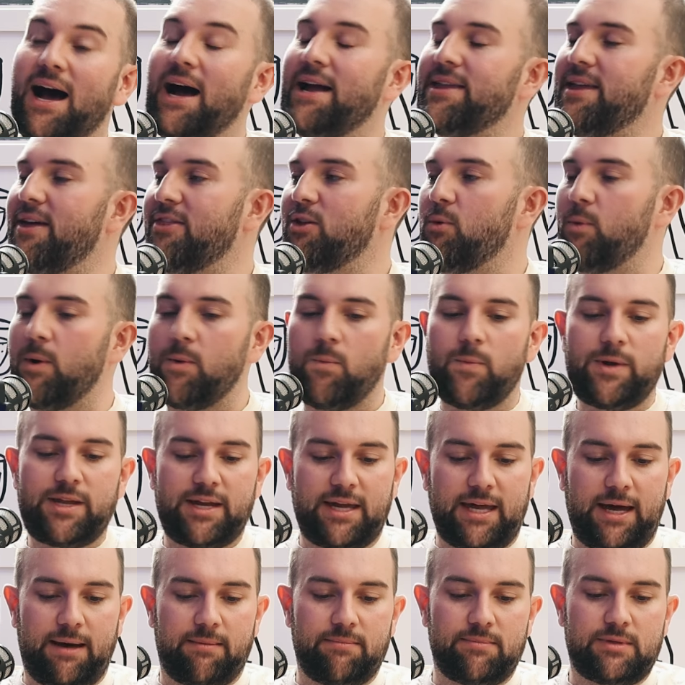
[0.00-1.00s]
Another one when
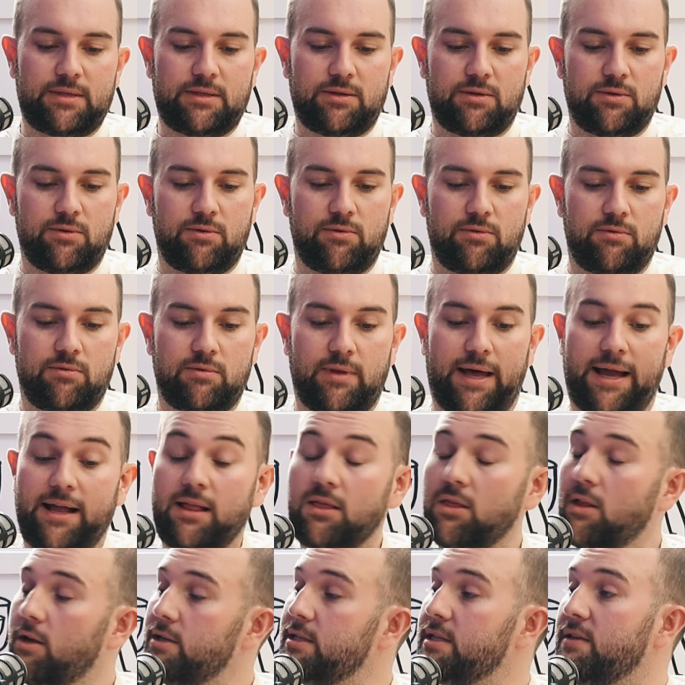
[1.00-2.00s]
it comes to
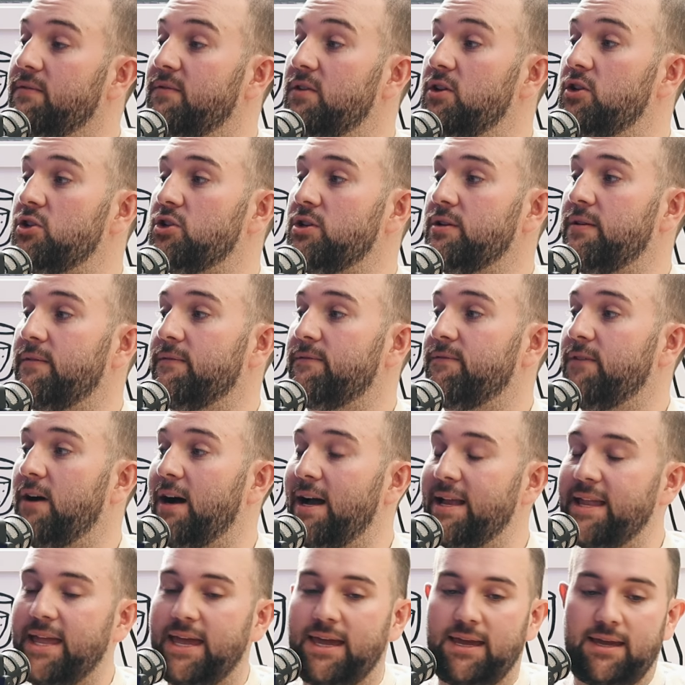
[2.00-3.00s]
like loss aversion in
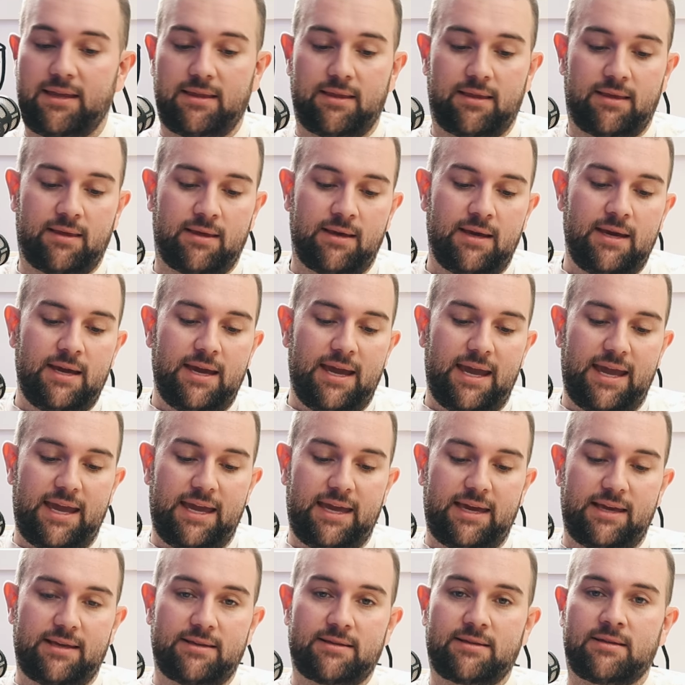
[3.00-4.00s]
finance
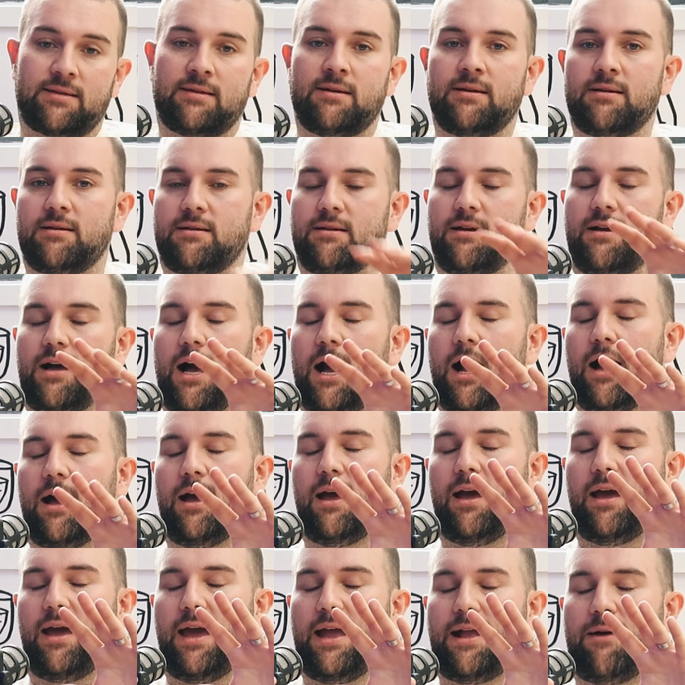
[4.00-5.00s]
is,
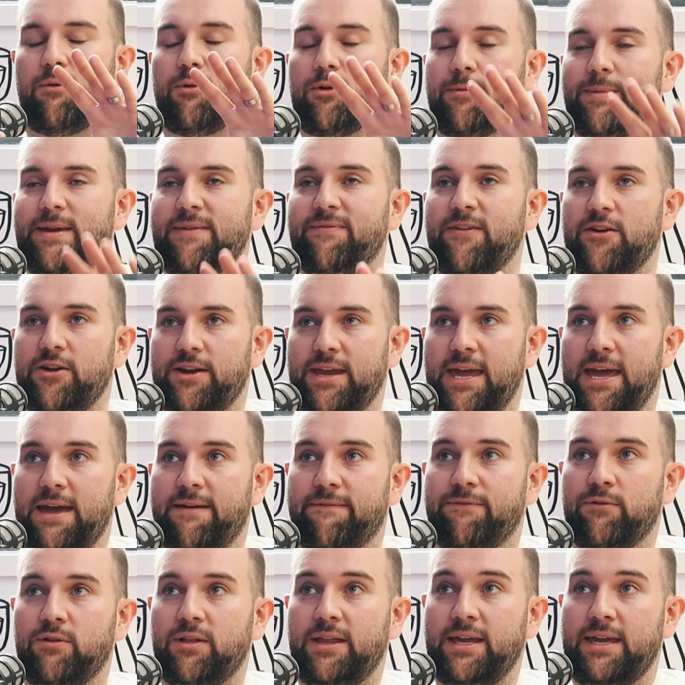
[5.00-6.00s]
and I want to be very
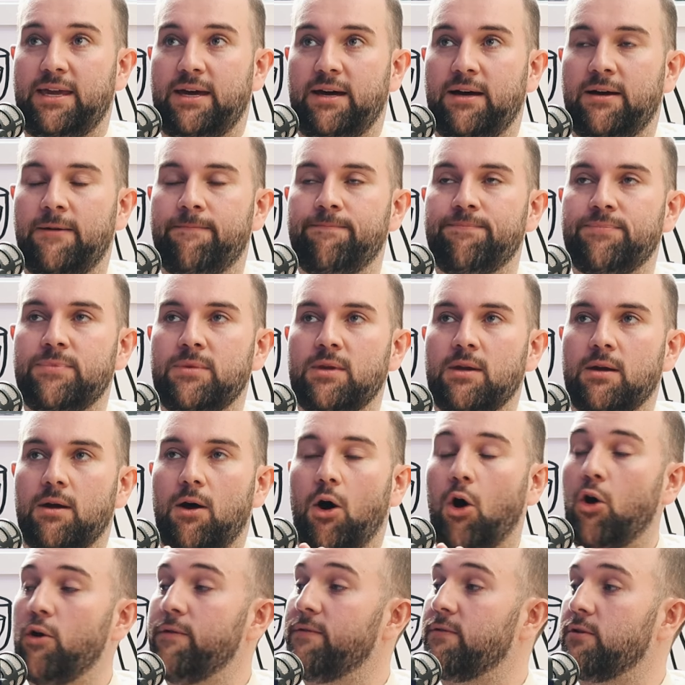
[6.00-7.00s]
careful here,
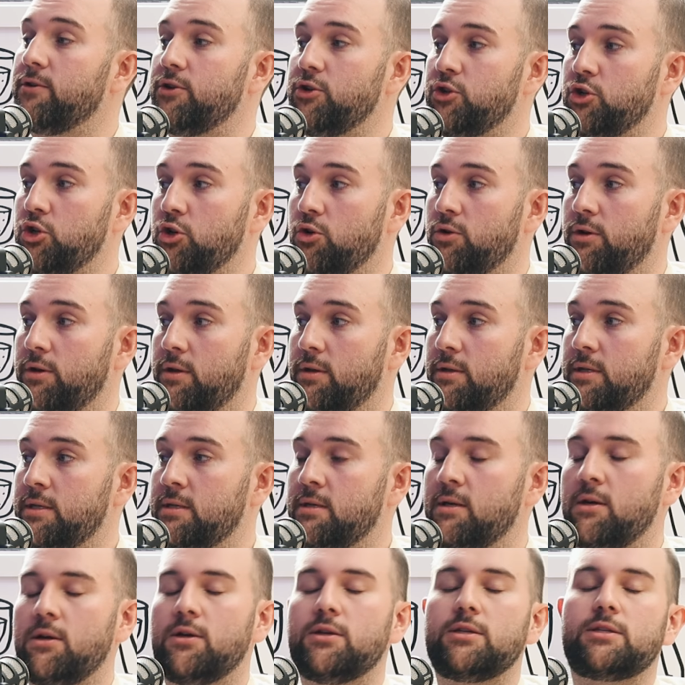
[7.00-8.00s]

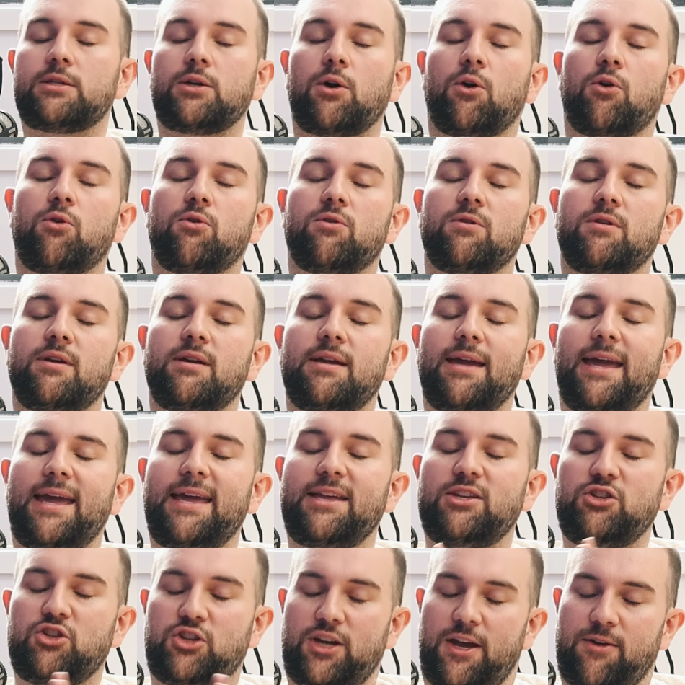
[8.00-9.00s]
over-insurance. So
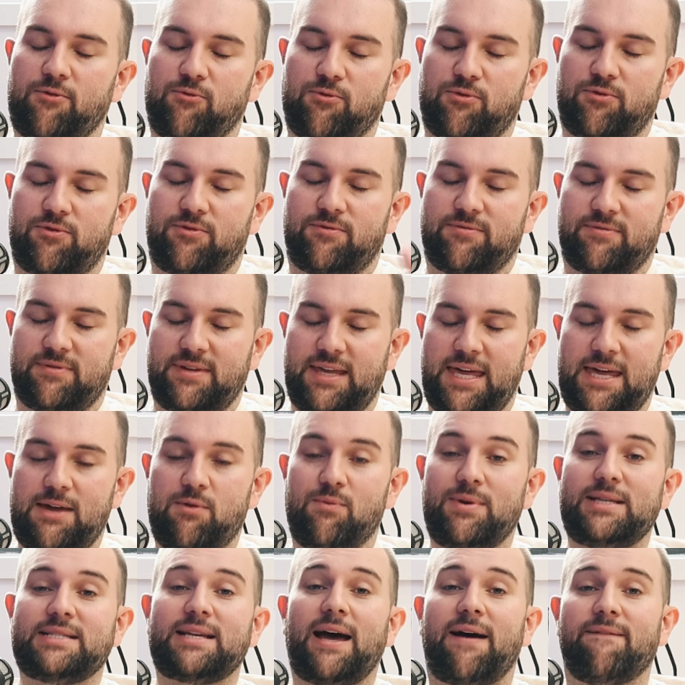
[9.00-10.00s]
in general,
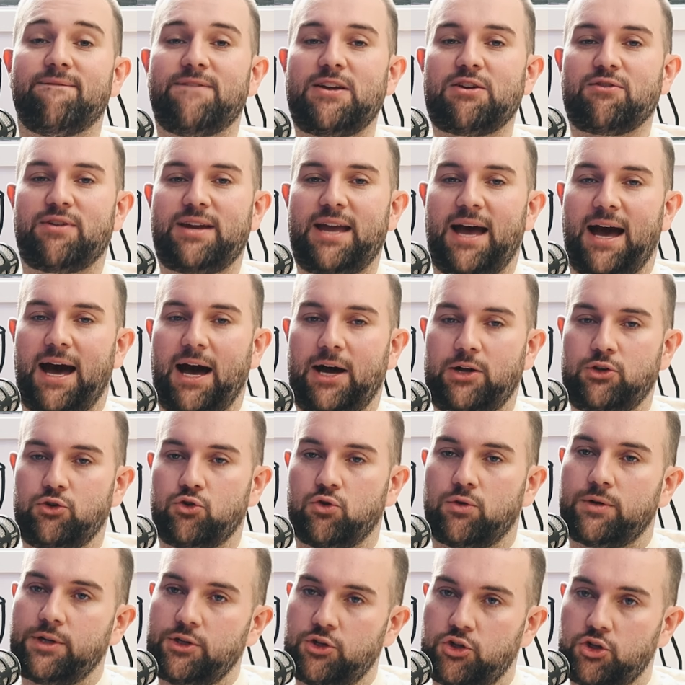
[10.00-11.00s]
Kiwis are very
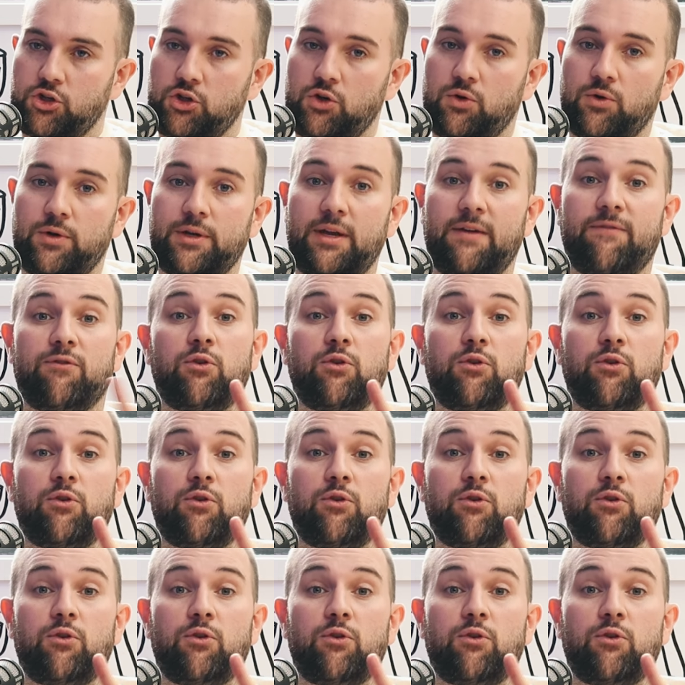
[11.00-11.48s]
underinsured.